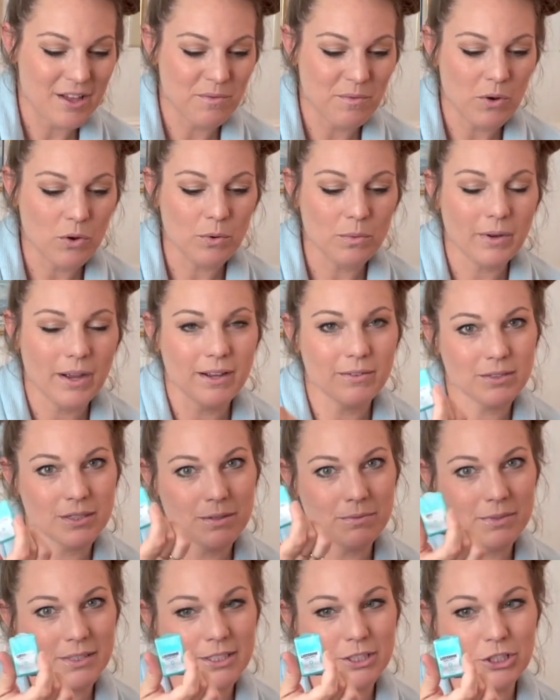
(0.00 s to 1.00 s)
Oh, I have
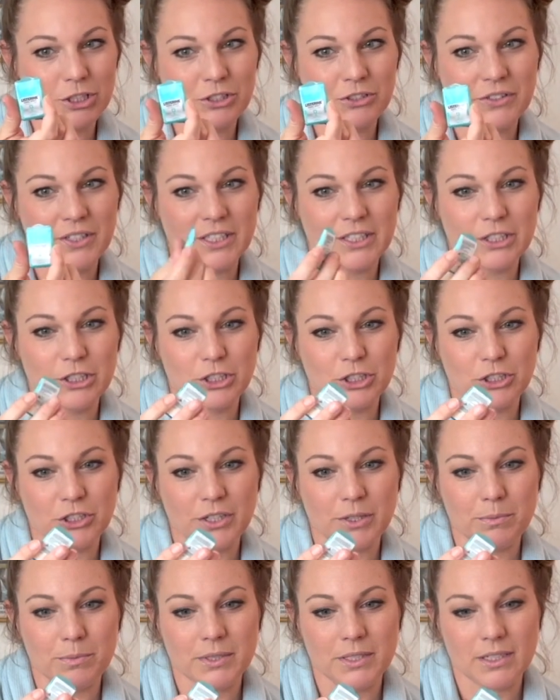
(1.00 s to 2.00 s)
some Listerine
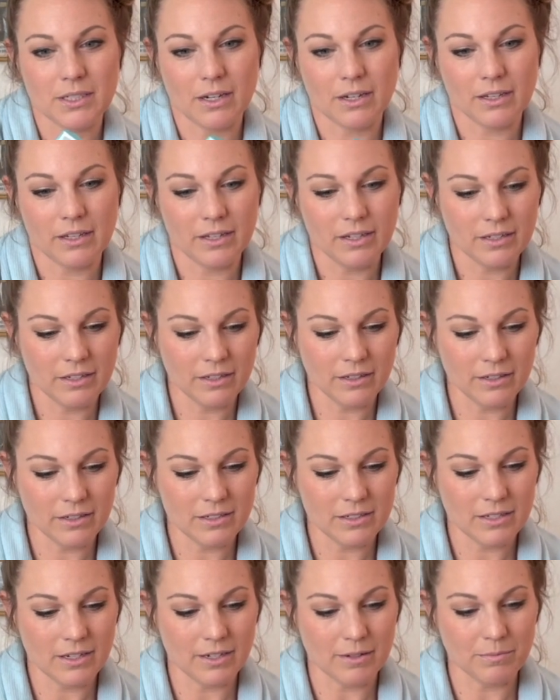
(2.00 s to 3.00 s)
strips. Are they in here or
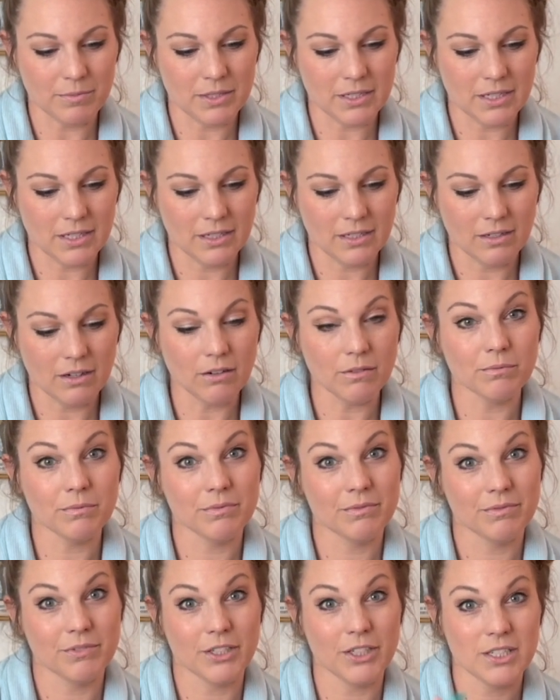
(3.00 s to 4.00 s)
is it empty? Oh,
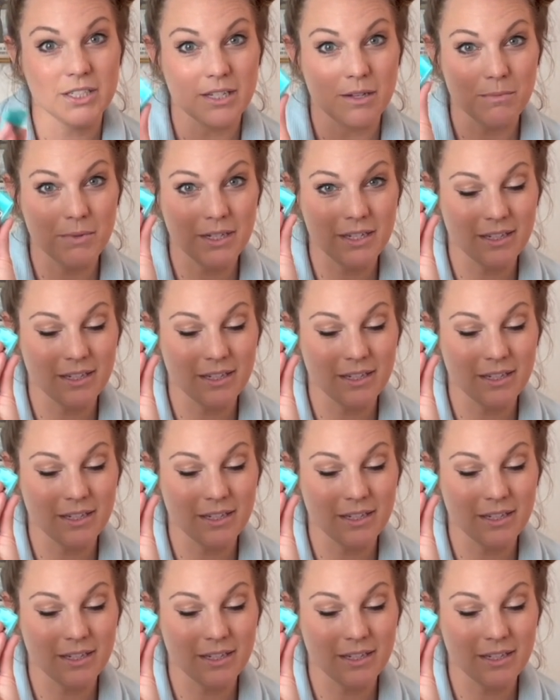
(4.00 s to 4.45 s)
there's some in